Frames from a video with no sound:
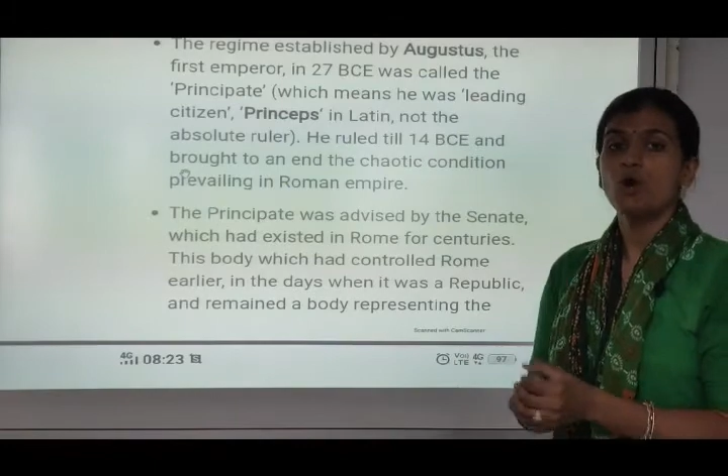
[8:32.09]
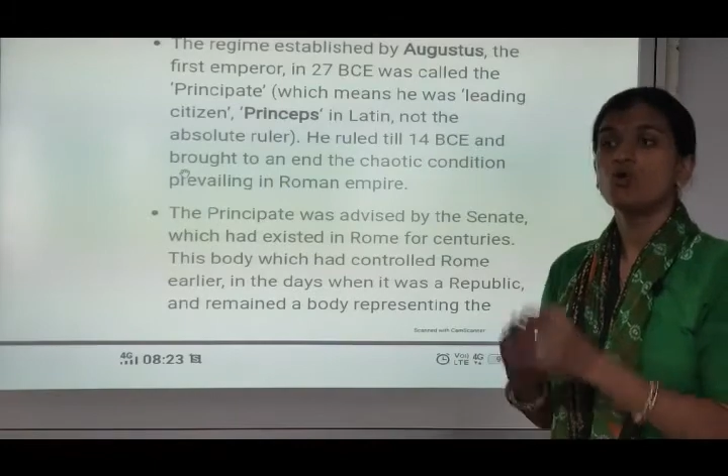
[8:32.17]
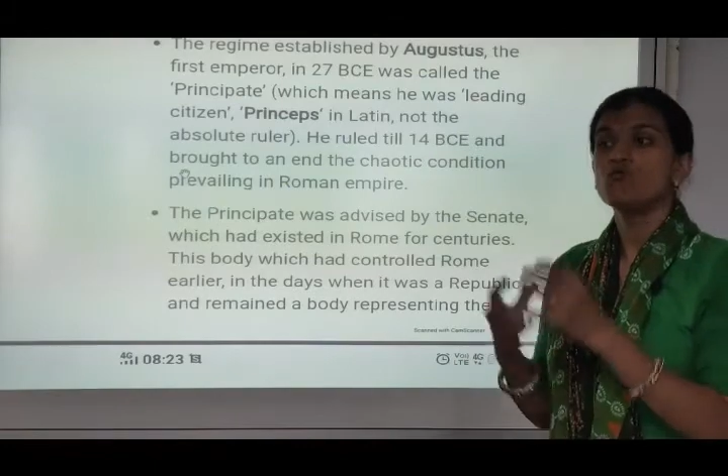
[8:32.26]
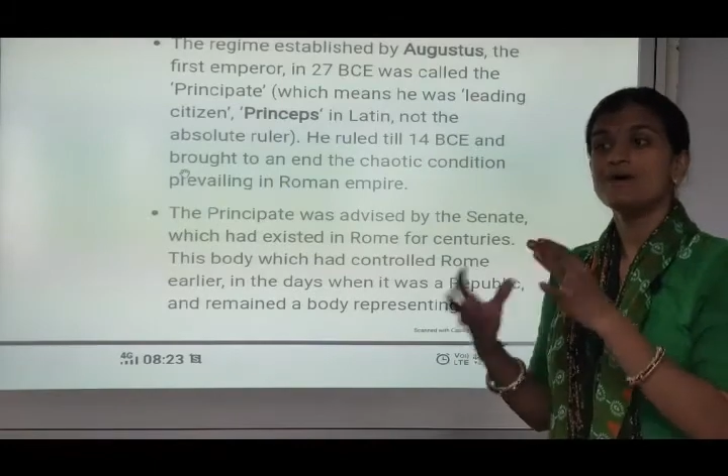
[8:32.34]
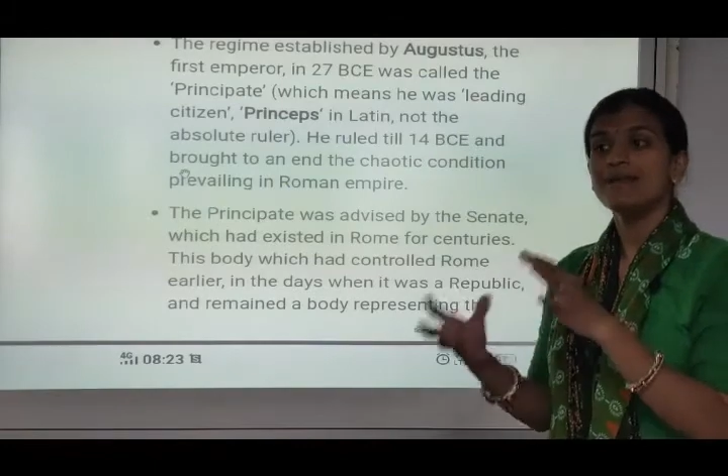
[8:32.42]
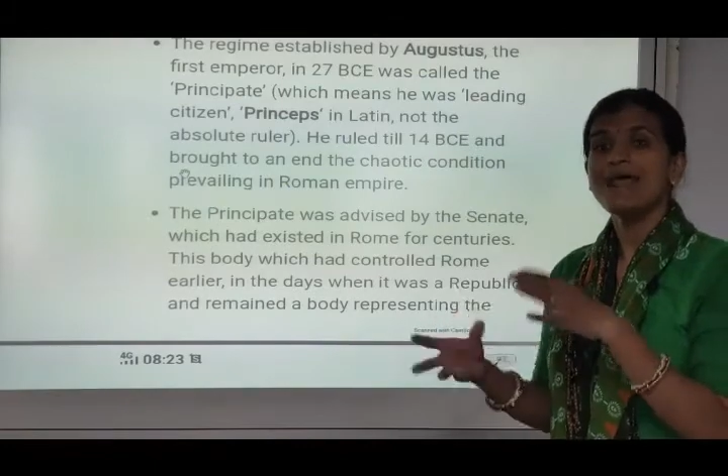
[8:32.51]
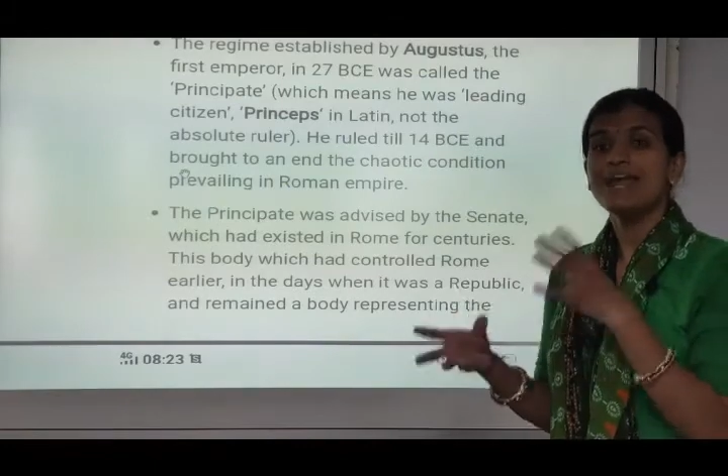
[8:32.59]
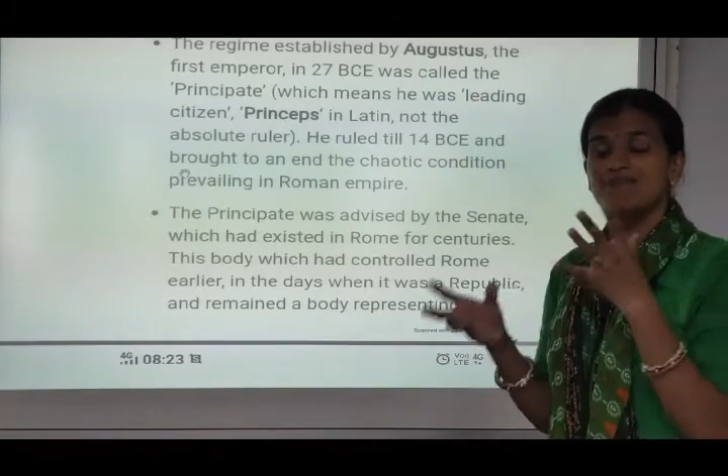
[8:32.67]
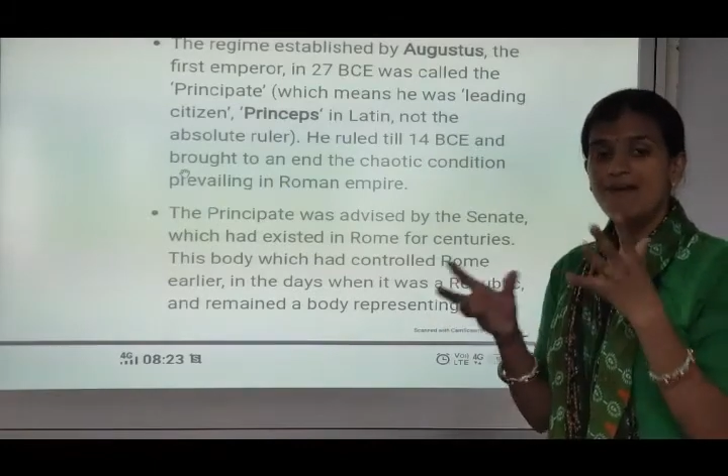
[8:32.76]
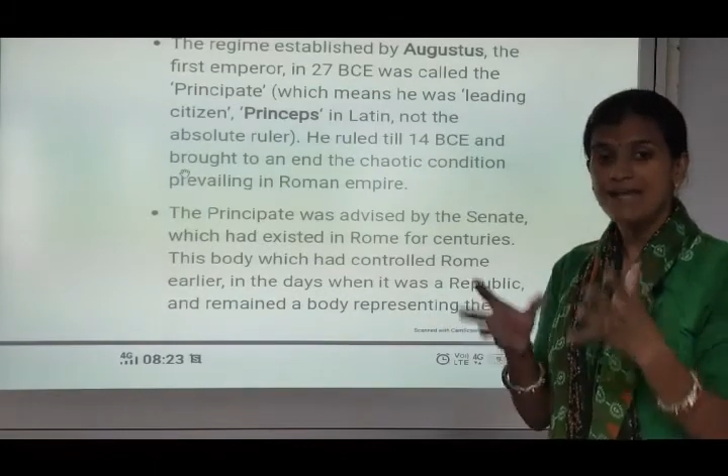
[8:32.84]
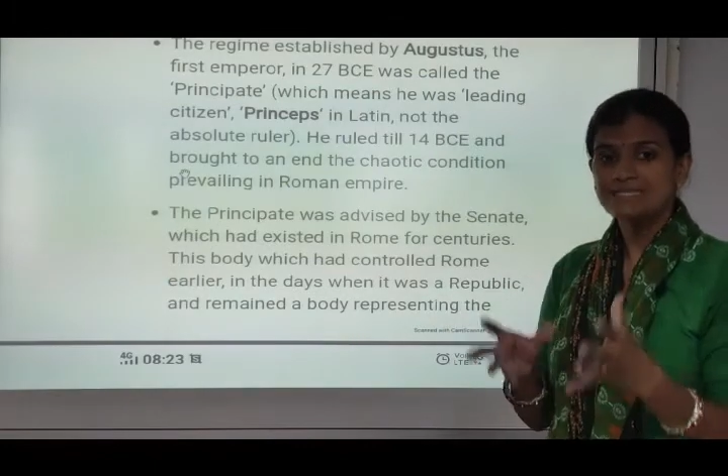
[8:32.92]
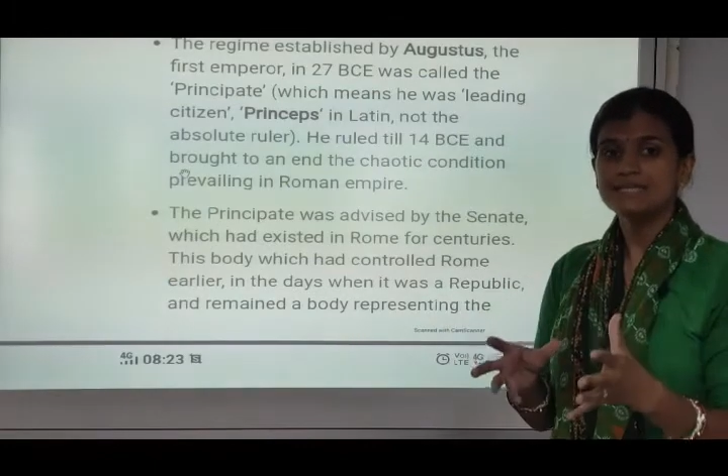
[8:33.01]
who were
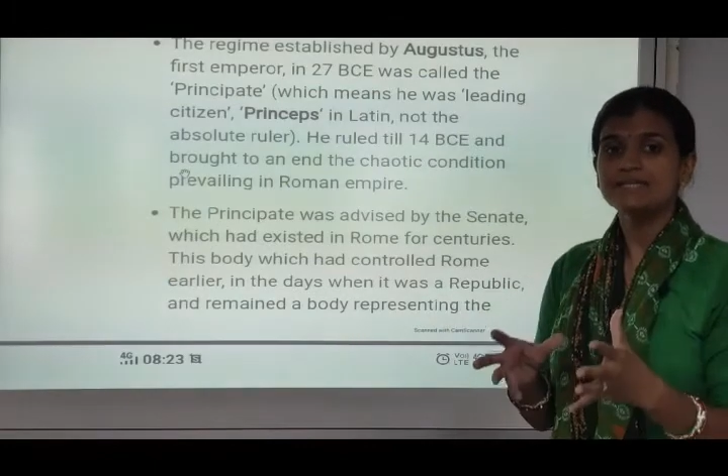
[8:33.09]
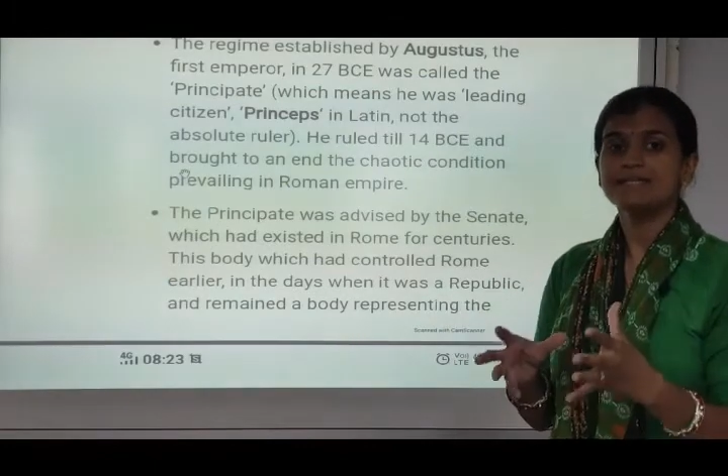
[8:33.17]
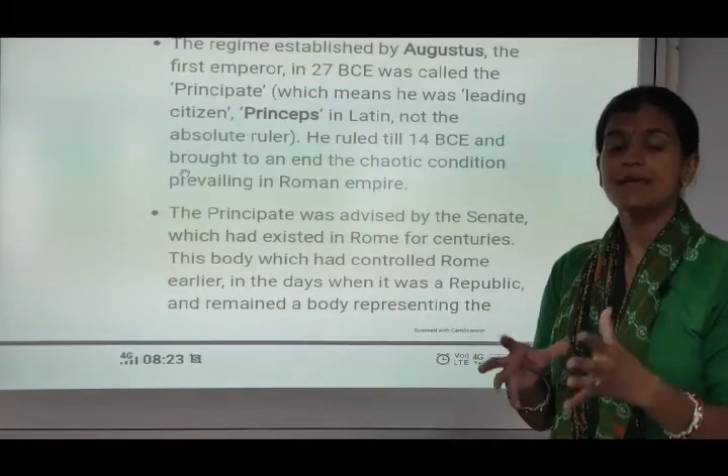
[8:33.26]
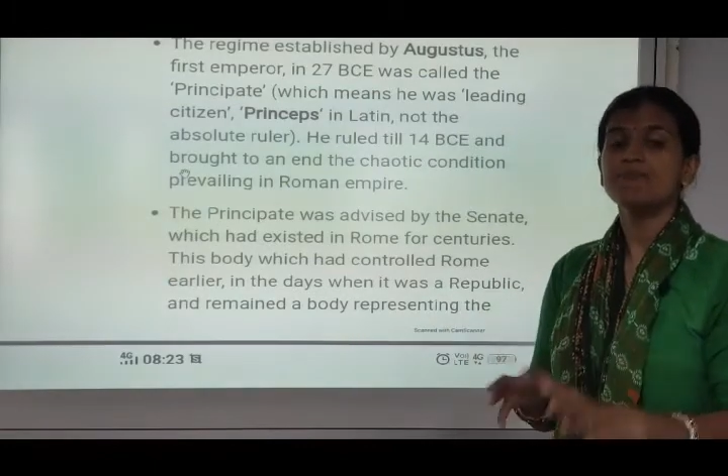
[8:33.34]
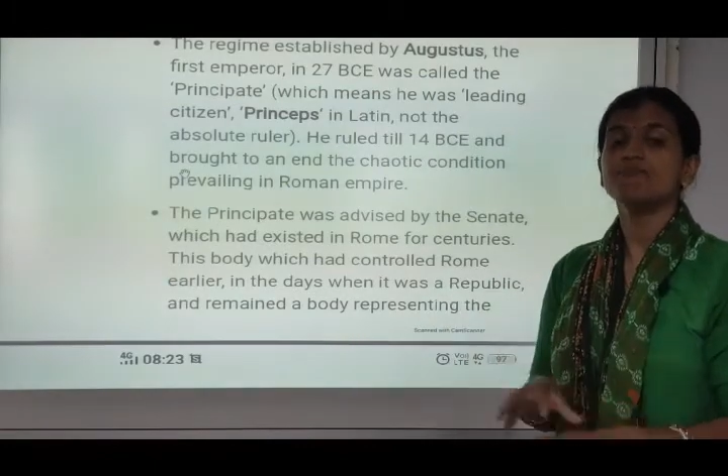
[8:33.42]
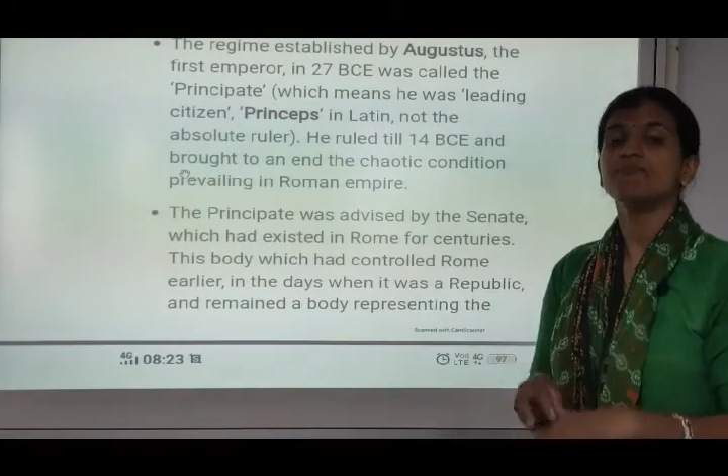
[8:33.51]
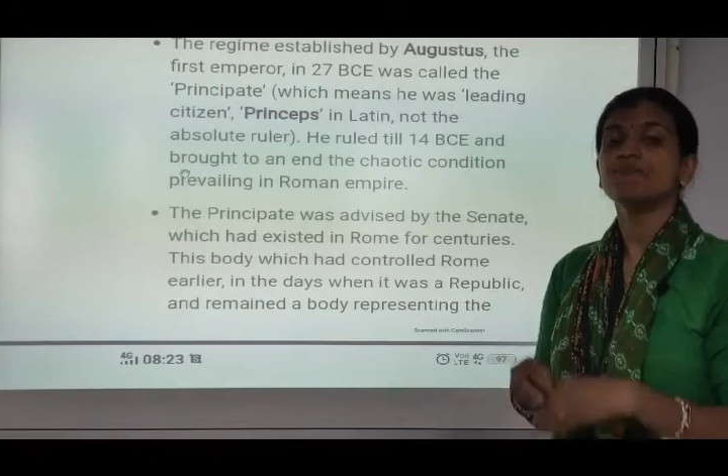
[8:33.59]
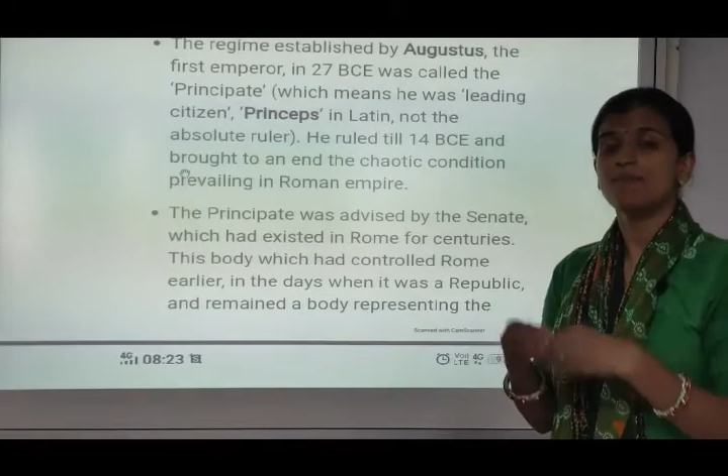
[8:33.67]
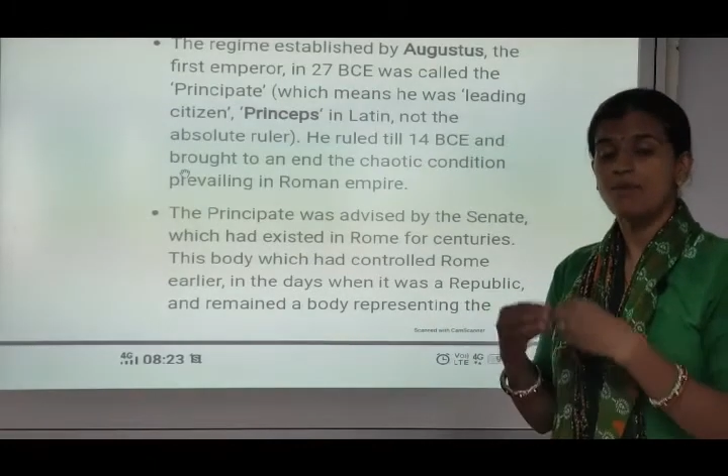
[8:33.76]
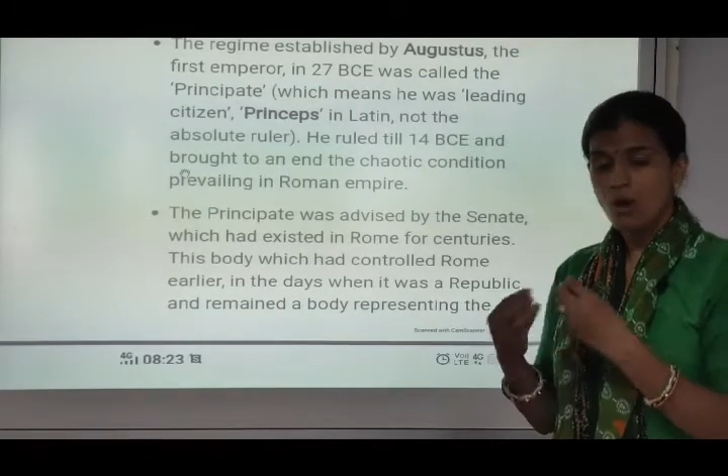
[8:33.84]
advising them